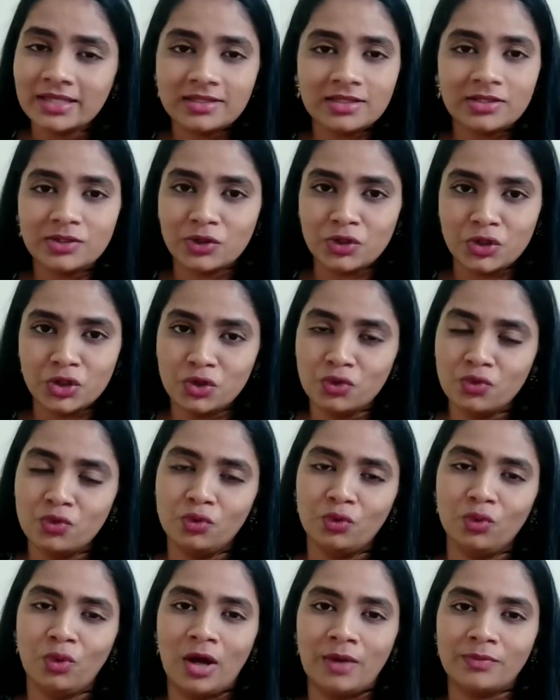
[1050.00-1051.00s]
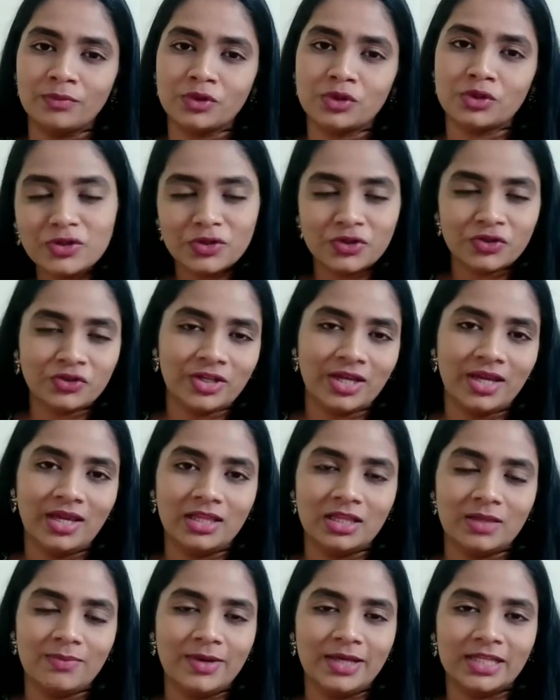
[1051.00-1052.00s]
is a Jew who comes to stay
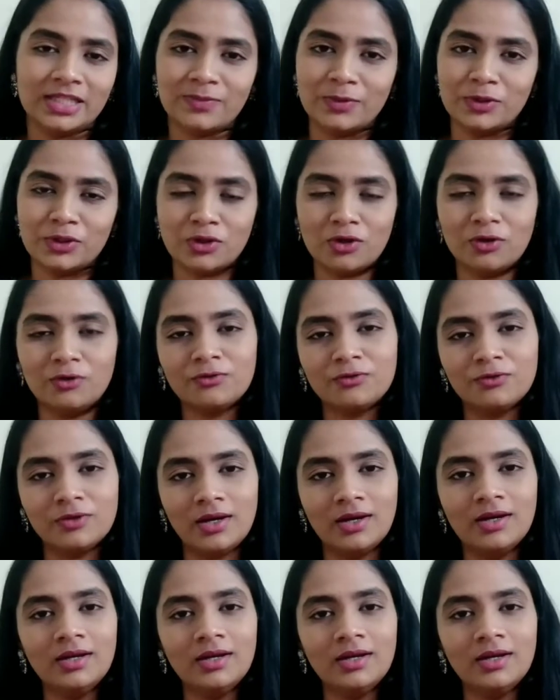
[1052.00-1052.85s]
in the basement of